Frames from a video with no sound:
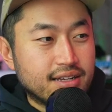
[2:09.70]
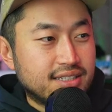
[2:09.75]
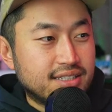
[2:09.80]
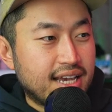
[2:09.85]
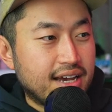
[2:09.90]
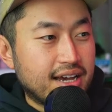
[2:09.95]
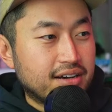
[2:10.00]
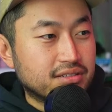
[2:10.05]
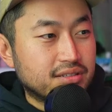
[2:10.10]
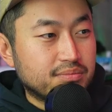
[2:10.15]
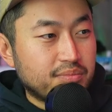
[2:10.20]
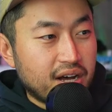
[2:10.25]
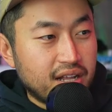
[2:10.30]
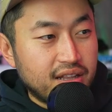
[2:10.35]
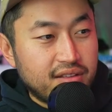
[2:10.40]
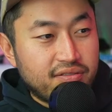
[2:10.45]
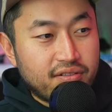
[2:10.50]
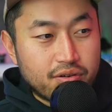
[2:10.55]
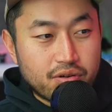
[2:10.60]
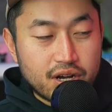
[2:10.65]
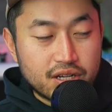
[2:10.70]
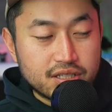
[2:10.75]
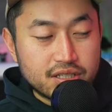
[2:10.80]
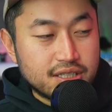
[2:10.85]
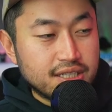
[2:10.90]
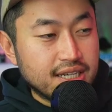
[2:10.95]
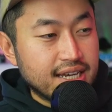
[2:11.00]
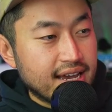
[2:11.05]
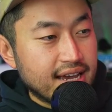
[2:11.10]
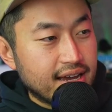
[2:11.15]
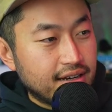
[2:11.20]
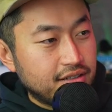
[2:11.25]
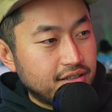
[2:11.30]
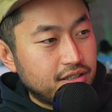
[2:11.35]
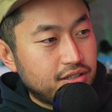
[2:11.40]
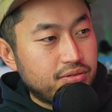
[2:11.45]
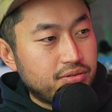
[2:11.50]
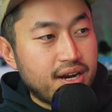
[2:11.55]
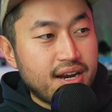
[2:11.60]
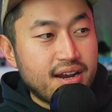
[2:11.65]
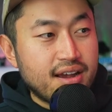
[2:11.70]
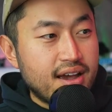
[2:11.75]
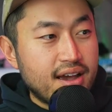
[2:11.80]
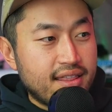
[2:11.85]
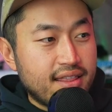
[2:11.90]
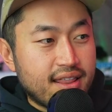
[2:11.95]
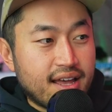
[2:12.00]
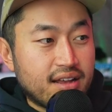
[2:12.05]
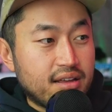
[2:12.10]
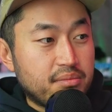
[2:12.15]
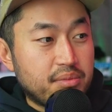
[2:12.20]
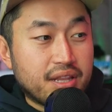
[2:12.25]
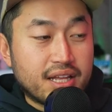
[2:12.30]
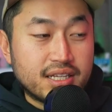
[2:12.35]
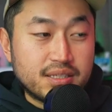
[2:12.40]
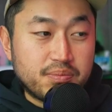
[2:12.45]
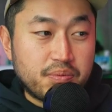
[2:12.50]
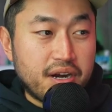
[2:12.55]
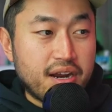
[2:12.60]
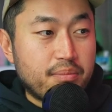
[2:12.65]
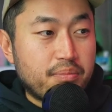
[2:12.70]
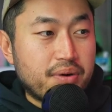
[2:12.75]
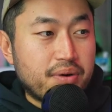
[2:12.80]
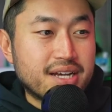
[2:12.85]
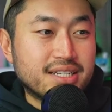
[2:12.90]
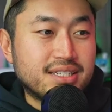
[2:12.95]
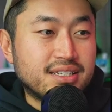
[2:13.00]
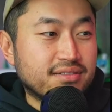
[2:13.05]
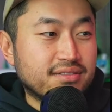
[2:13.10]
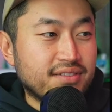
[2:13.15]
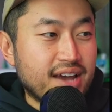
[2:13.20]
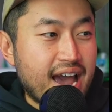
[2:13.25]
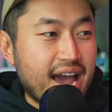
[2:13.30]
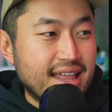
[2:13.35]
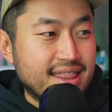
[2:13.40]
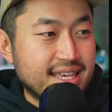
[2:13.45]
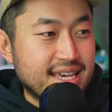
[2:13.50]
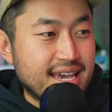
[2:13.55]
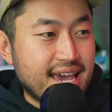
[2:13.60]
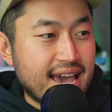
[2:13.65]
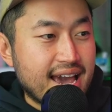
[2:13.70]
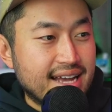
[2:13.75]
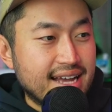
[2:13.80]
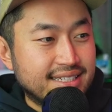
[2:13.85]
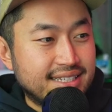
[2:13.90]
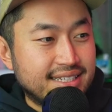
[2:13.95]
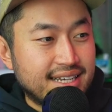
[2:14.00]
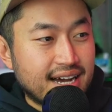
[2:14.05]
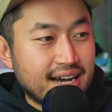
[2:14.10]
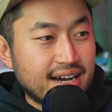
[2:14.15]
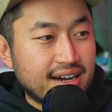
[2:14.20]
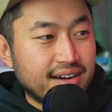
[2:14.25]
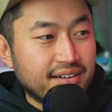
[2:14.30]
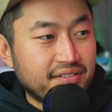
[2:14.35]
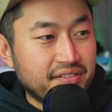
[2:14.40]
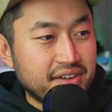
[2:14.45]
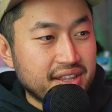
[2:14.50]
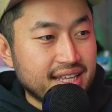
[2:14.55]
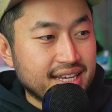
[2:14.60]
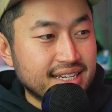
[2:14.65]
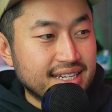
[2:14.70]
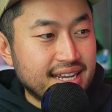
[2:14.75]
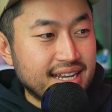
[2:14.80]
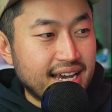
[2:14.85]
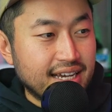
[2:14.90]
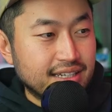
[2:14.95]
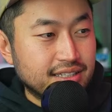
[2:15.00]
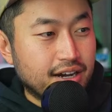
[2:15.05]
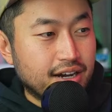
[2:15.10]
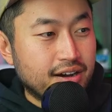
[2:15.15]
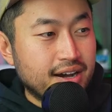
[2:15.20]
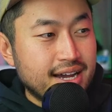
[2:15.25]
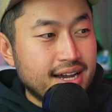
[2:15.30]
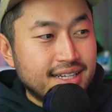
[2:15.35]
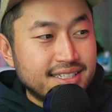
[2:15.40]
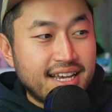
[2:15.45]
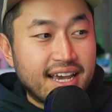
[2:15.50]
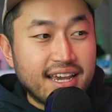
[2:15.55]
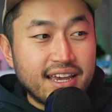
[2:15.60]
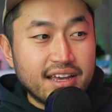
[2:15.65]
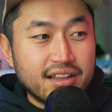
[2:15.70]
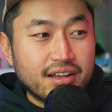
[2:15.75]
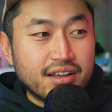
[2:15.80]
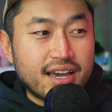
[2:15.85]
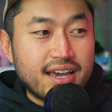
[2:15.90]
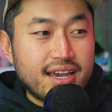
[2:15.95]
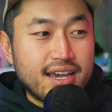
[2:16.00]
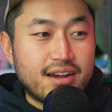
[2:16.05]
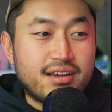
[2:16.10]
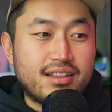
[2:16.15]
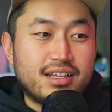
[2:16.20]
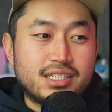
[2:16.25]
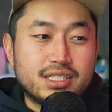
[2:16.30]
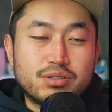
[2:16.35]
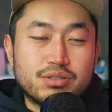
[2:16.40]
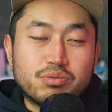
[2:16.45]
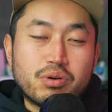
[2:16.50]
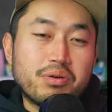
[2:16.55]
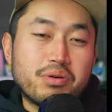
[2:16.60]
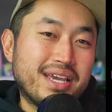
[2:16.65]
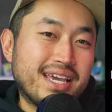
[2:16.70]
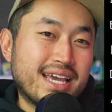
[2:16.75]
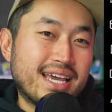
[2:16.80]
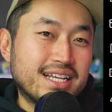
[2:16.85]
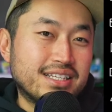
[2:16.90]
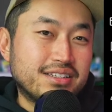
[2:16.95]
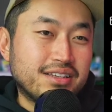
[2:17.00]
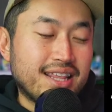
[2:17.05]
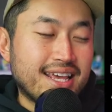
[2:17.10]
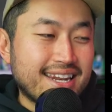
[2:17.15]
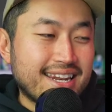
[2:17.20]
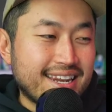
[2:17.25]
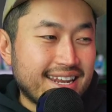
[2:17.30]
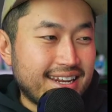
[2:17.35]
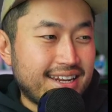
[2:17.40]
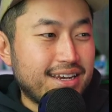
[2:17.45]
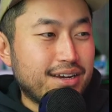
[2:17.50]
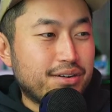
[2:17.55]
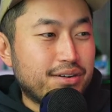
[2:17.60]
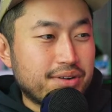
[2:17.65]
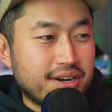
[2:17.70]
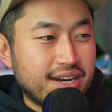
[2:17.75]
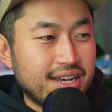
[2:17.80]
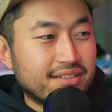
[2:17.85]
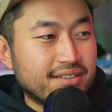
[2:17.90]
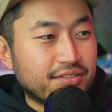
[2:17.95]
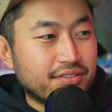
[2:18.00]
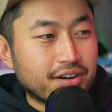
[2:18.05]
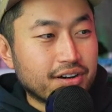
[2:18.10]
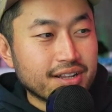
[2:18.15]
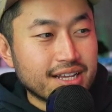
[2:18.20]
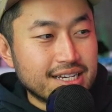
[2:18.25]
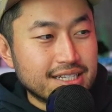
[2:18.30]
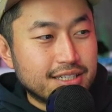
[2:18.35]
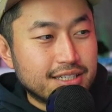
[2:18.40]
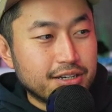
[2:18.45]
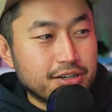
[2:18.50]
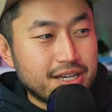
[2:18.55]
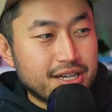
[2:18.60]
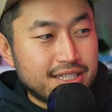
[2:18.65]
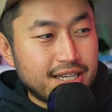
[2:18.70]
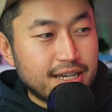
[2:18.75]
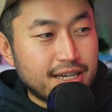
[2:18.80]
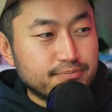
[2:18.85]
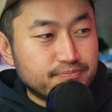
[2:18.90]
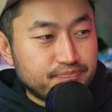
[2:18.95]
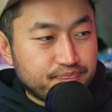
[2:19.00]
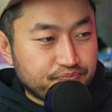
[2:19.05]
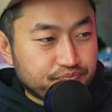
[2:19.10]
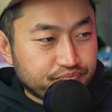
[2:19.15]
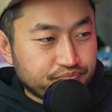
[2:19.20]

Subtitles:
sales month across the industry, that's pretty impressive at the end of the day. So taking a look at here, this is where we can get into the nitty gritty of all this. So you can see